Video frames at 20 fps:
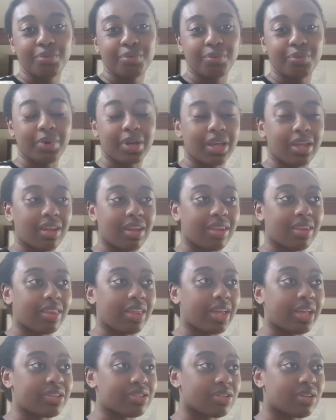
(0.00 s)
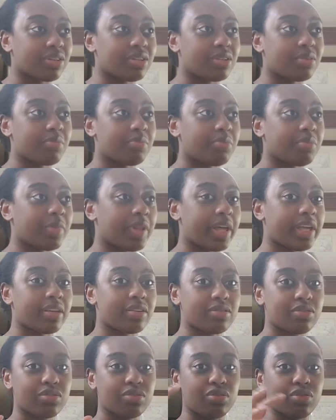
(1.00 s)
when things are like
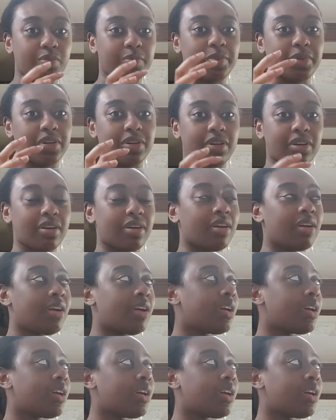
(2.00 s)
super